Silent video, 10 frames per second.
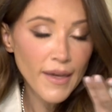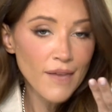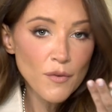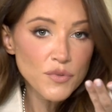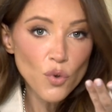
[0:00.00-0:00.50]
They
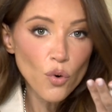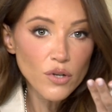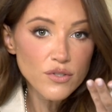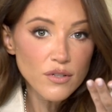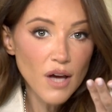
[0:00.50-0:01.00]
gave up
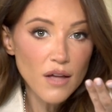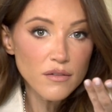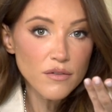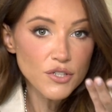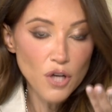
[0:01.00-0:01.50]
scores
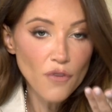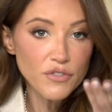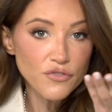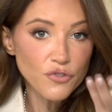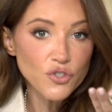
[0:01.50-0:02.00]
on the
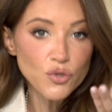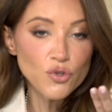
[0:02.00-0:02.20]
Dolphins' first